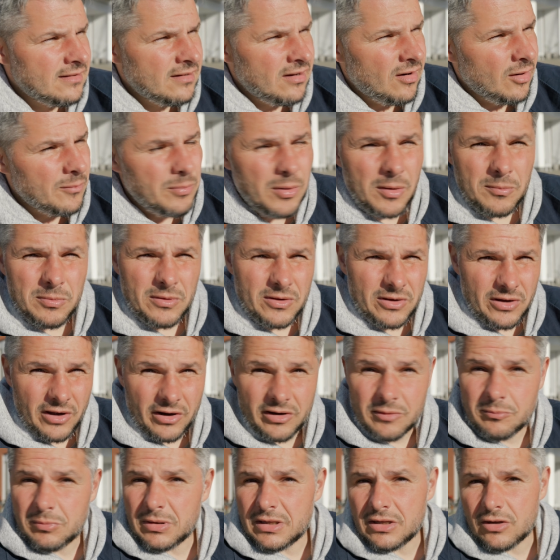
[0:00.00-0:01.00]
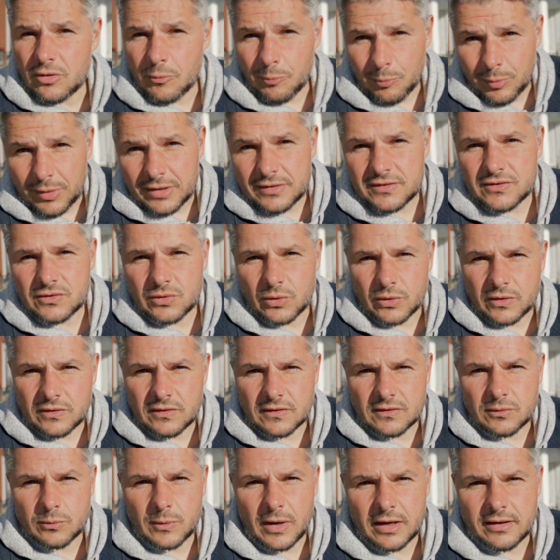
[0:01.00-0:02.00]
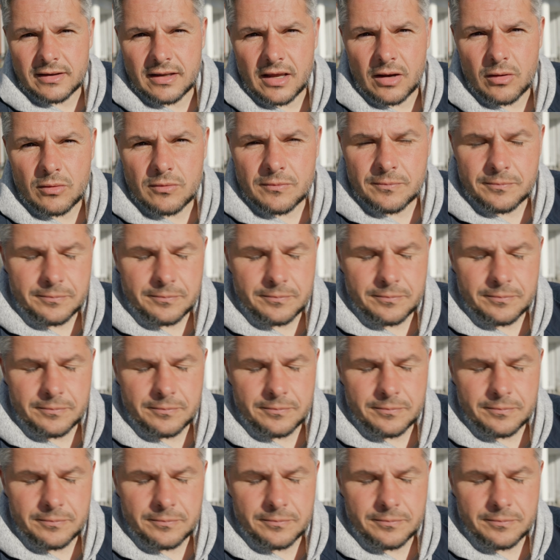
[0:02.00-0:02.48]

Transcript: are probably going to be your best choices right now.